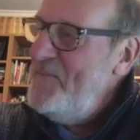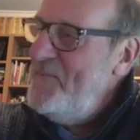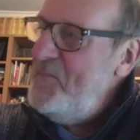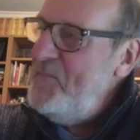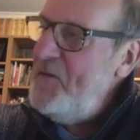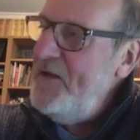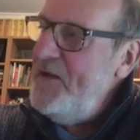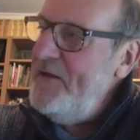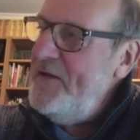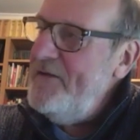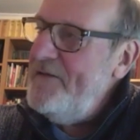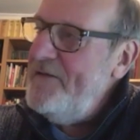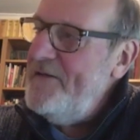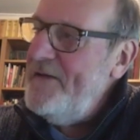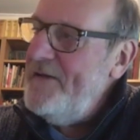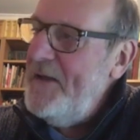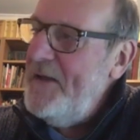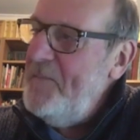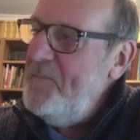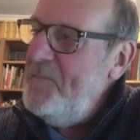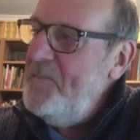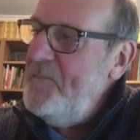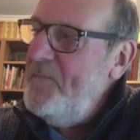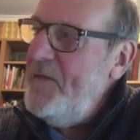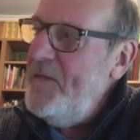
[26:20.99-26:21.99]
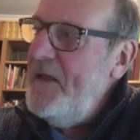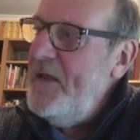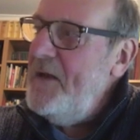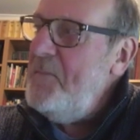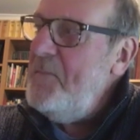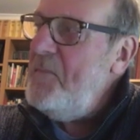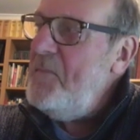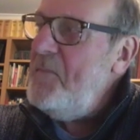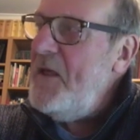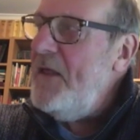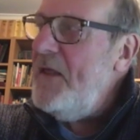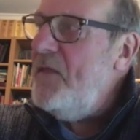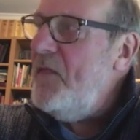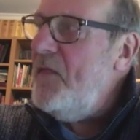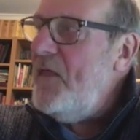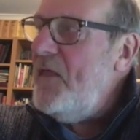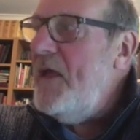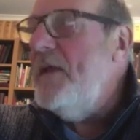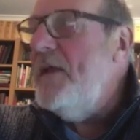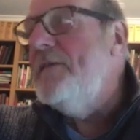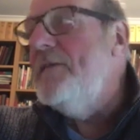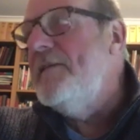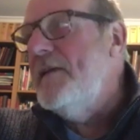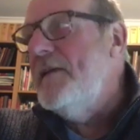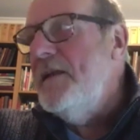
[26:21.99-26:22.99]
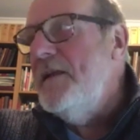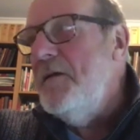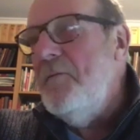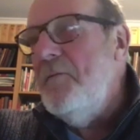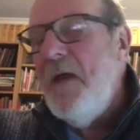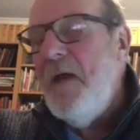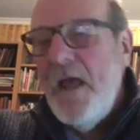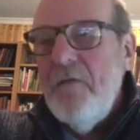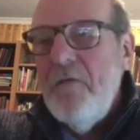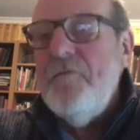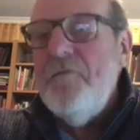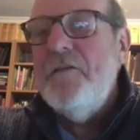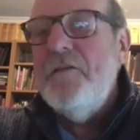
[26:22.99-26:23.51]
But in a big theatre, you have